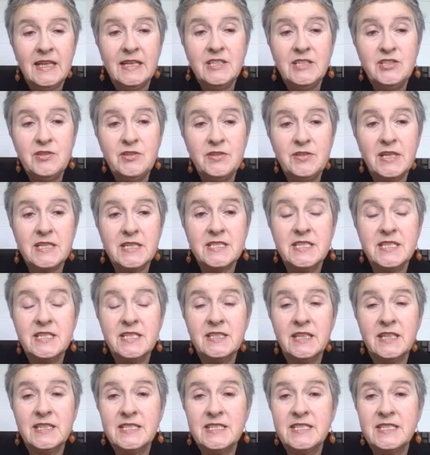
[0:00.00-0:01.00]
In
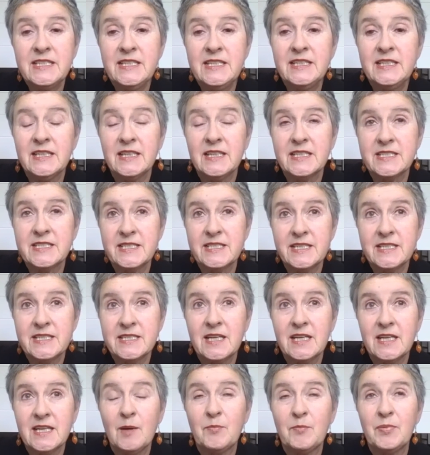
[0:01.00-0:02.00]
2019, I
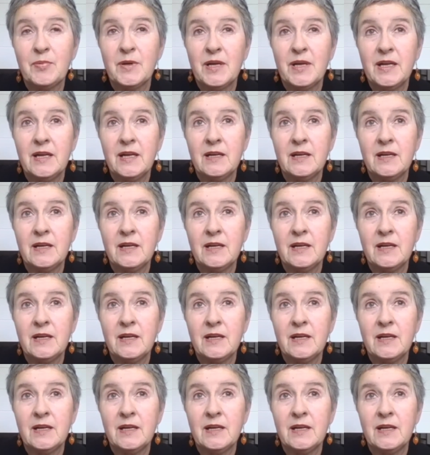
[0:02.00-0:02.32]
set up